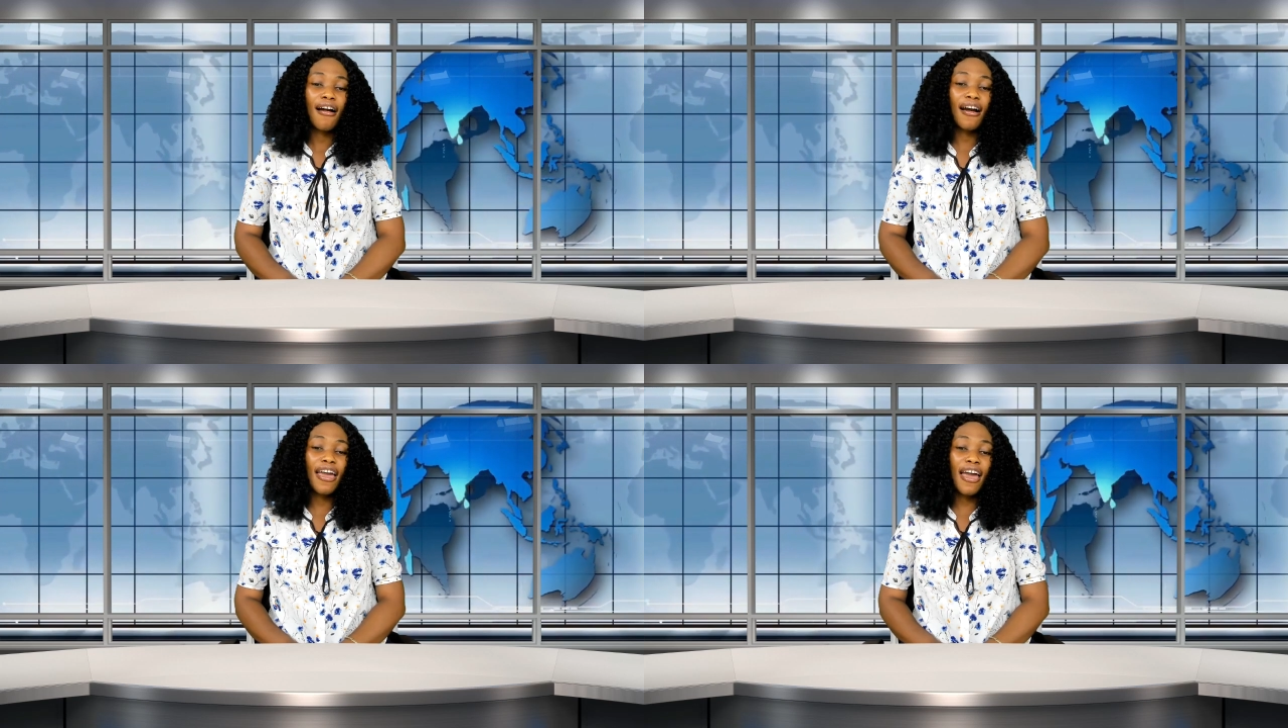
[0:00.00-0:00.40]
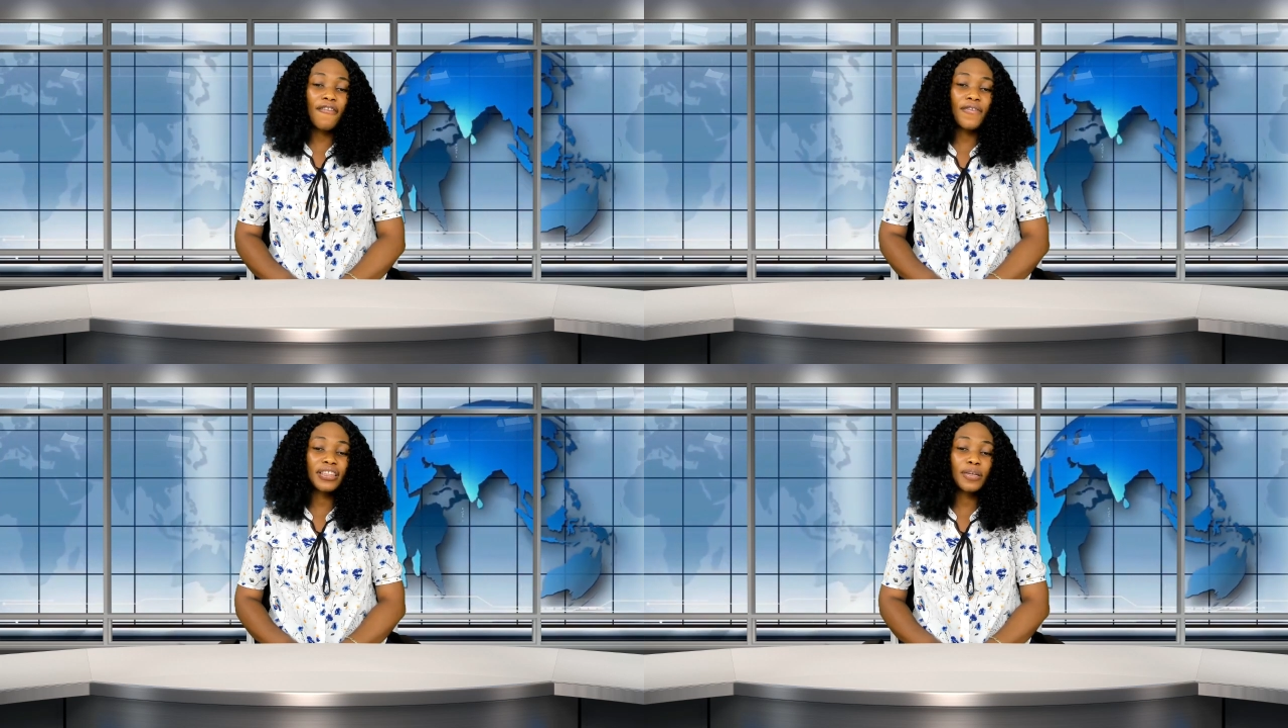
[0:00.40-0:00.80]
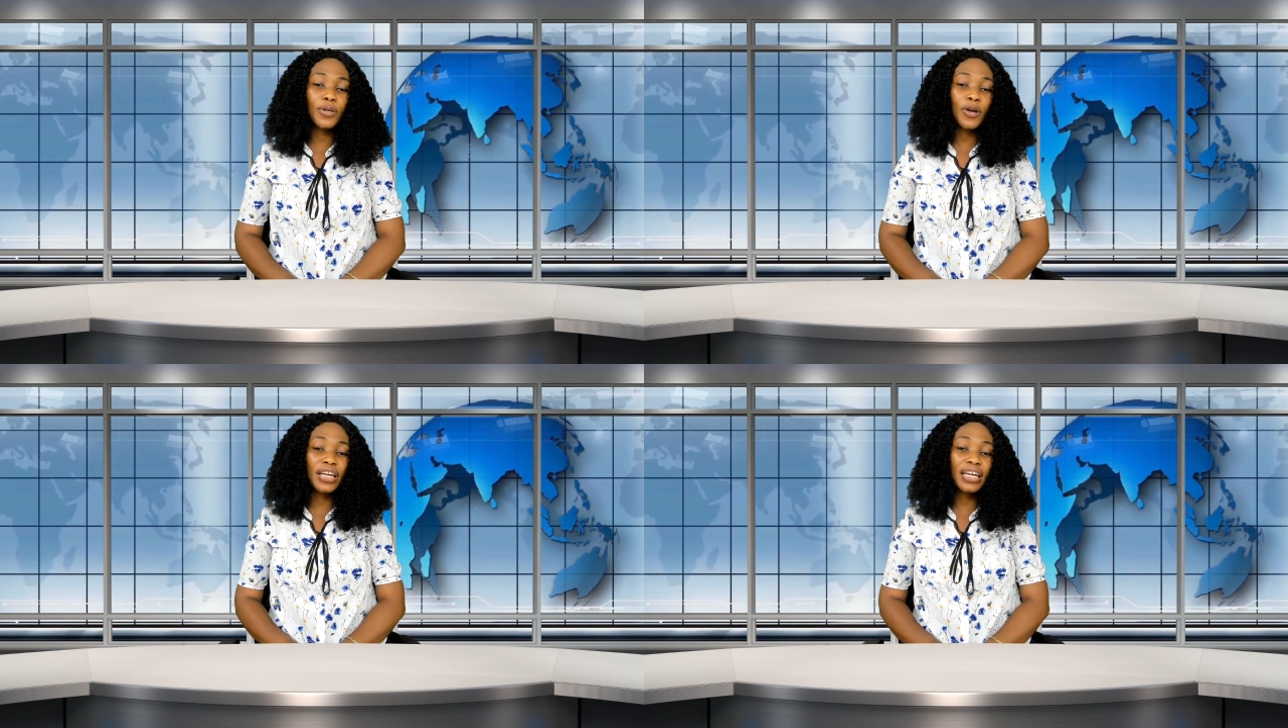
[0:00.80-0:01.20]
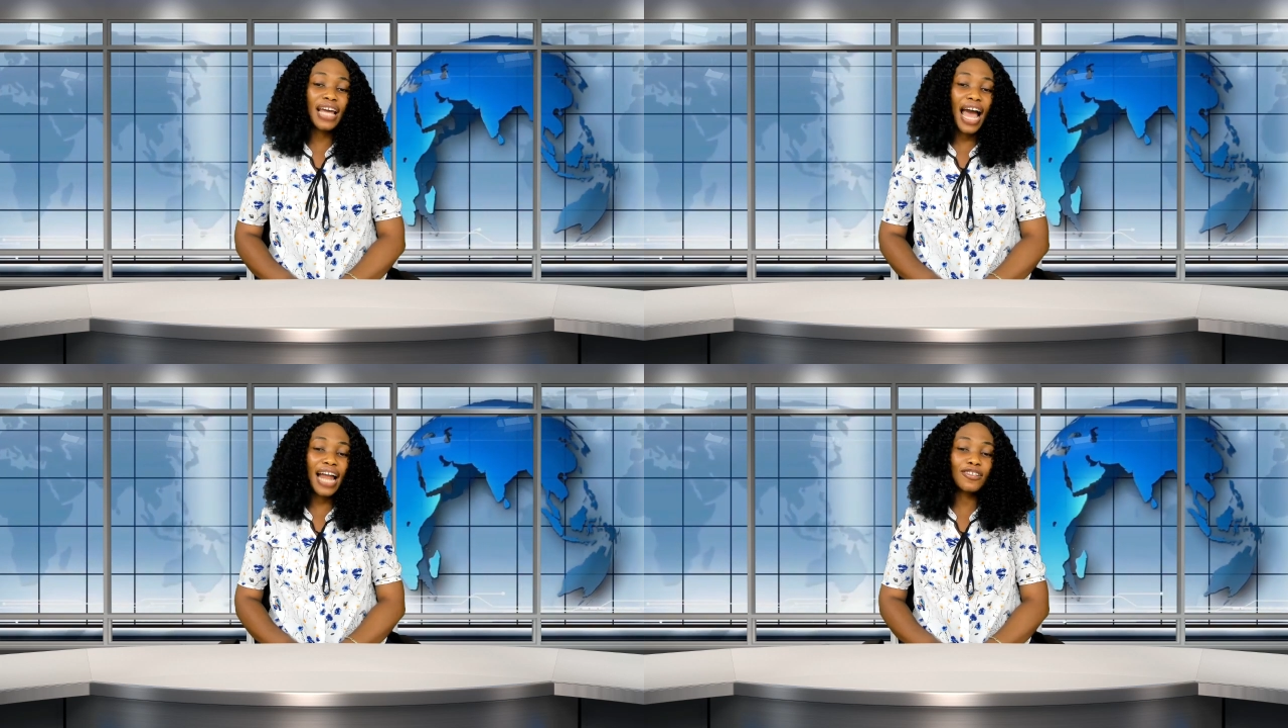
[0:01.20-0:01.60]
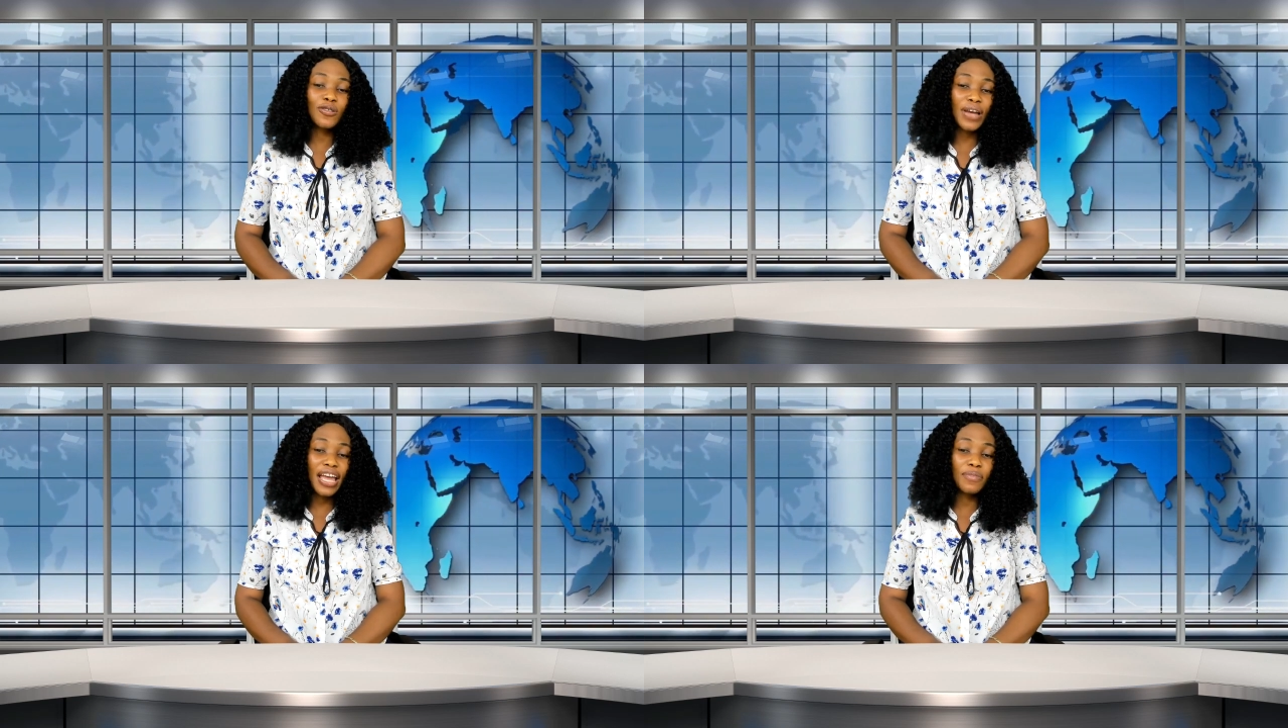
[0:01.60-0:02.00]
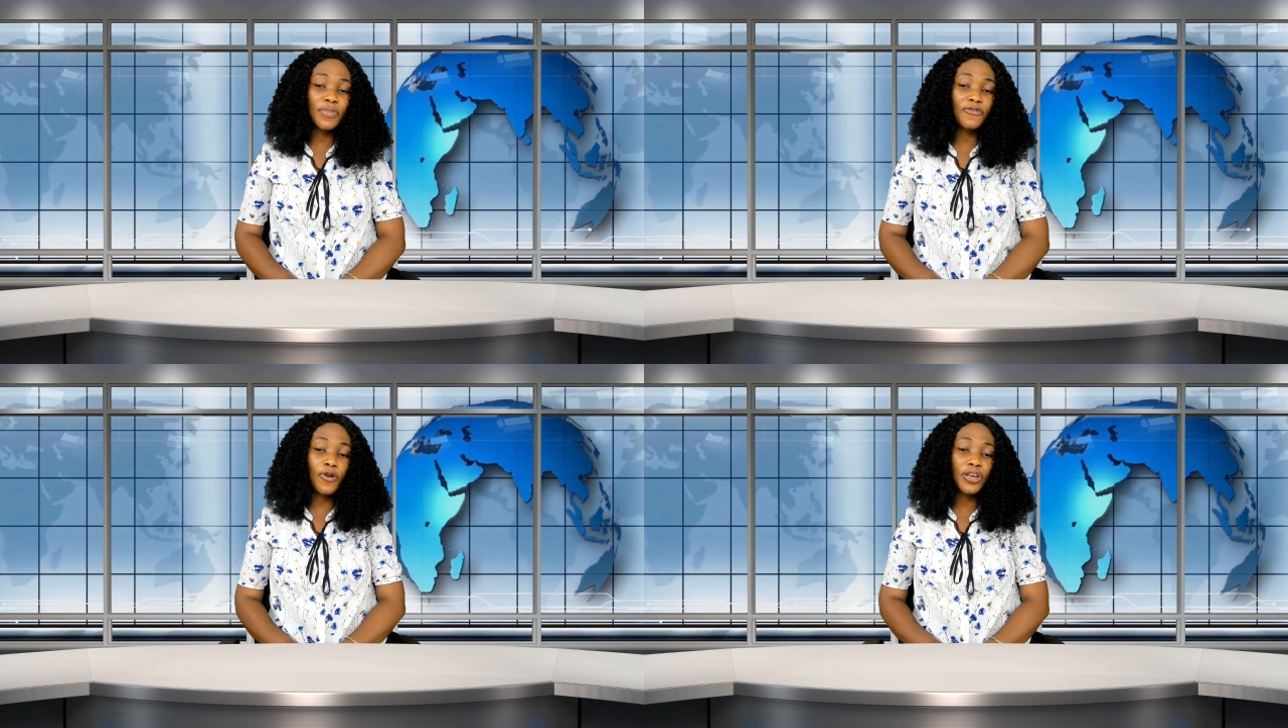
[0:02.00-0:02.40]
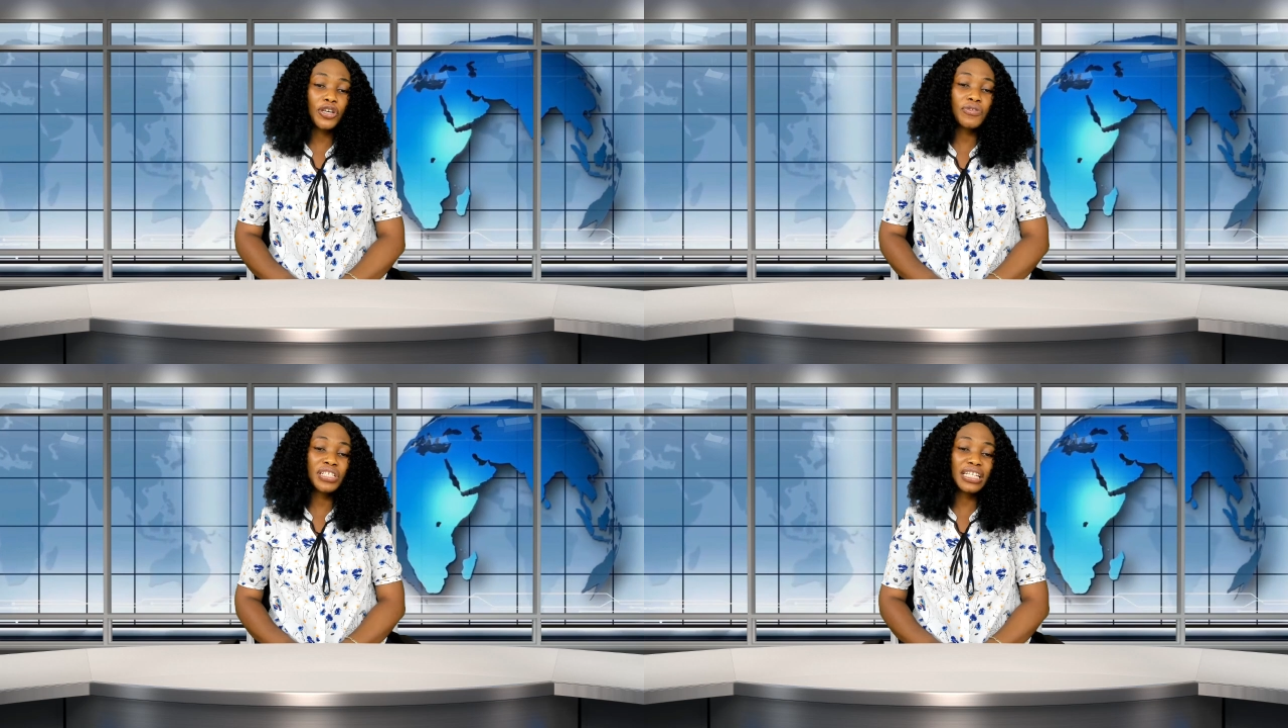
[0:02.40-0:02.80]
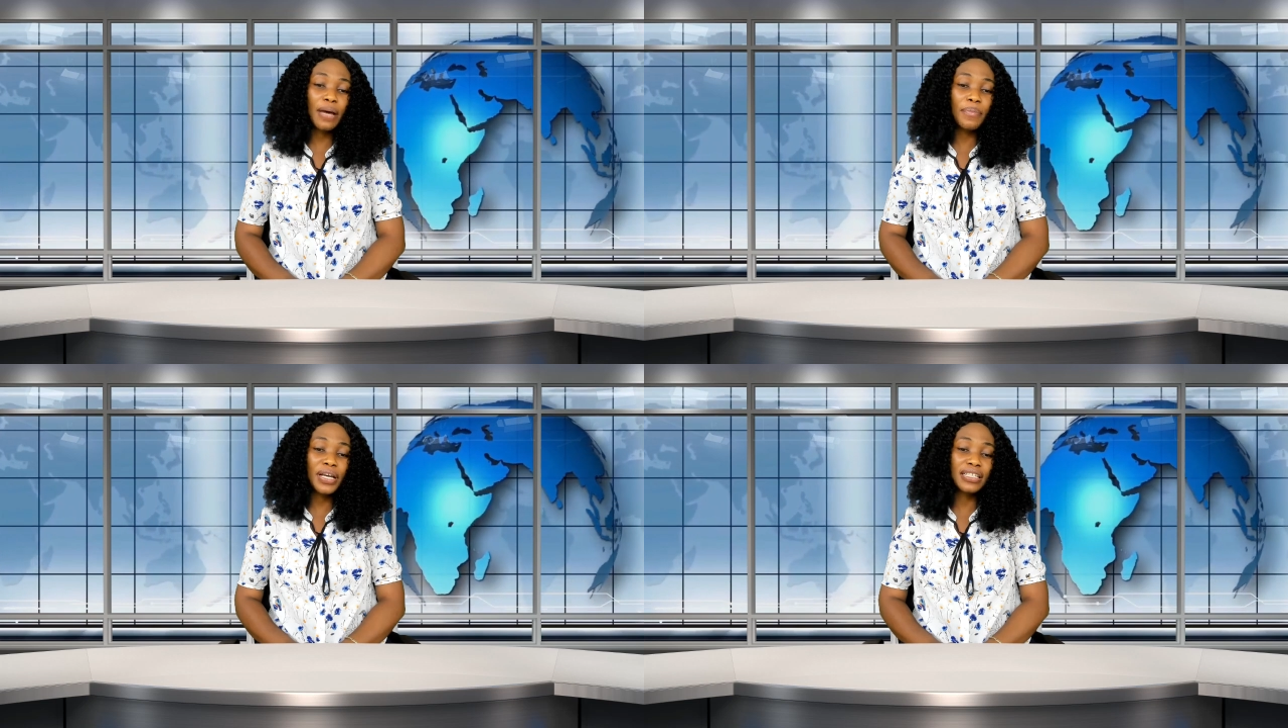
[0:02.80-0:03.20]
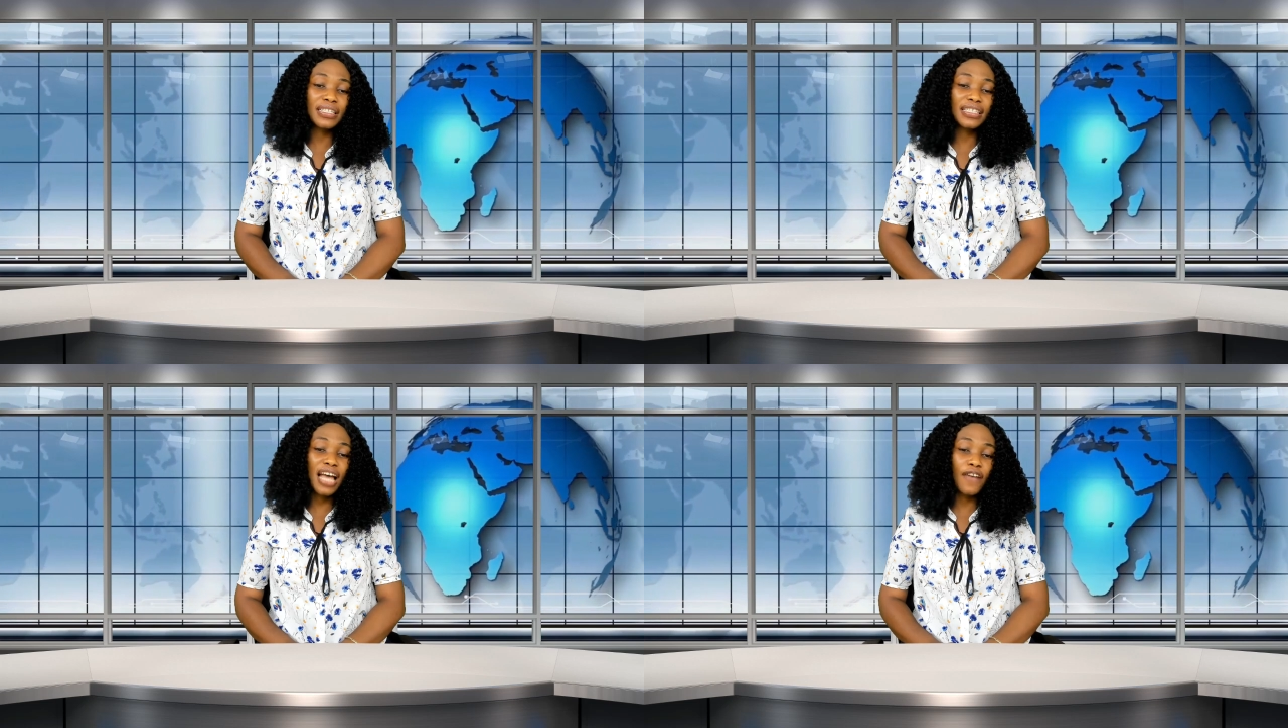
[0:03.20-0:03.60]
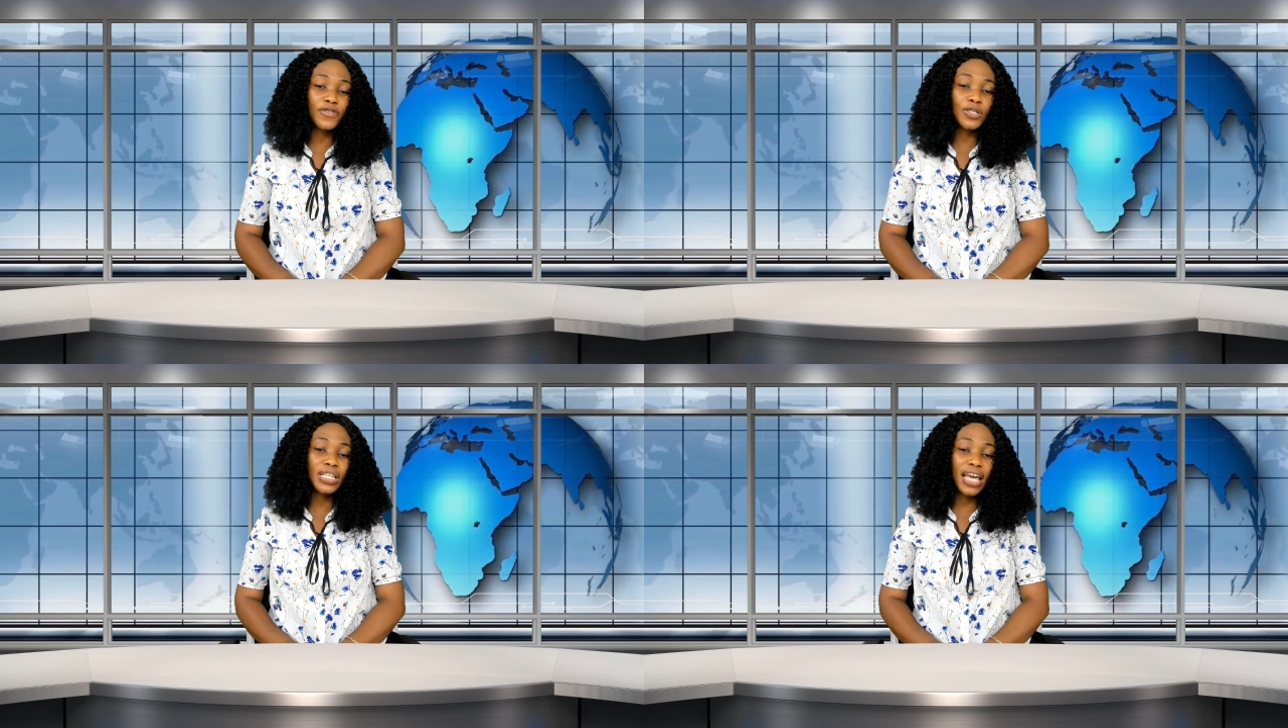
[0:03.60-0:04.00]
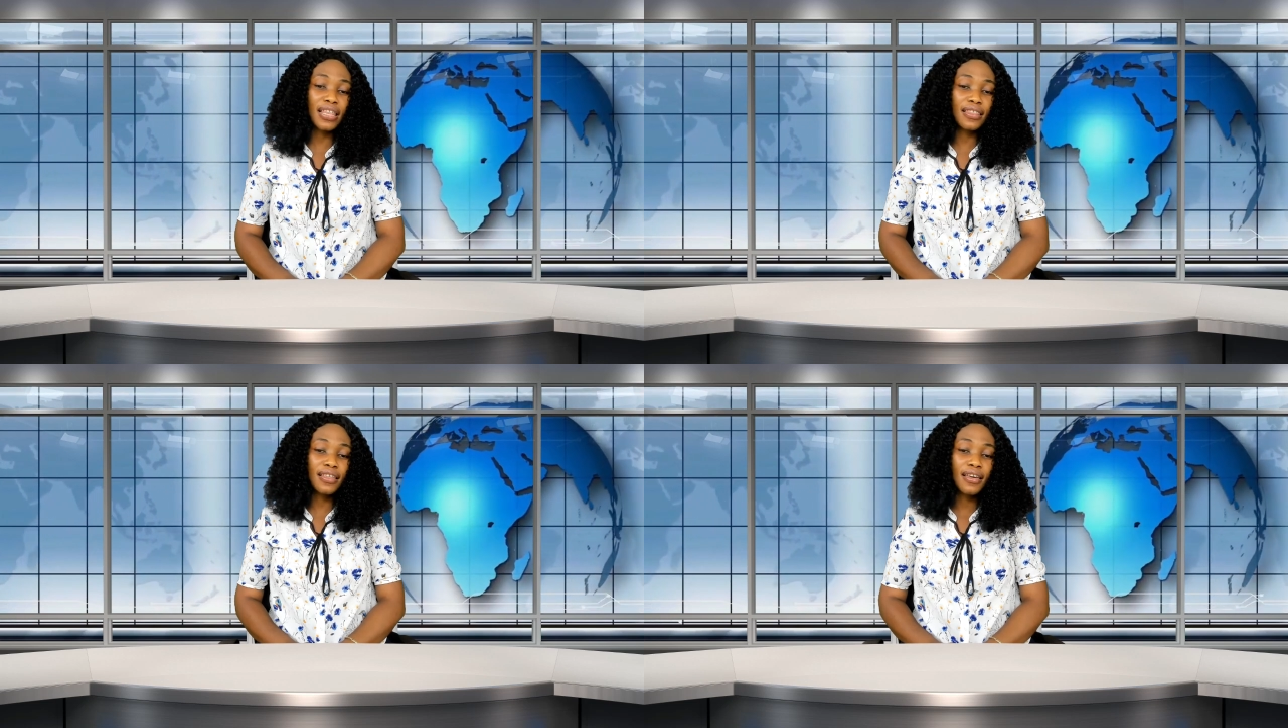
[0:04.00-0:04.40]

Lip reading: however, the blockade had to end before huge numbers starved to death.